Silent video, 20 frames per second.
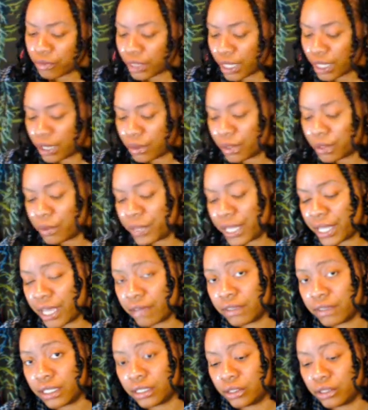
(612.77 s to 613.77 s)
And then we have
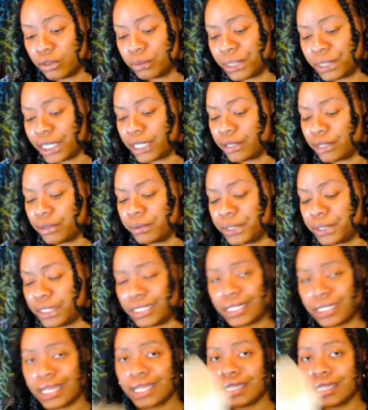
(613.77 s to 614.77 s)
the Illuminator, which
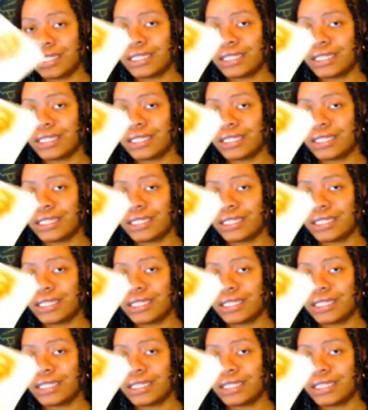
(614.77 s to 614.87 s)
is like the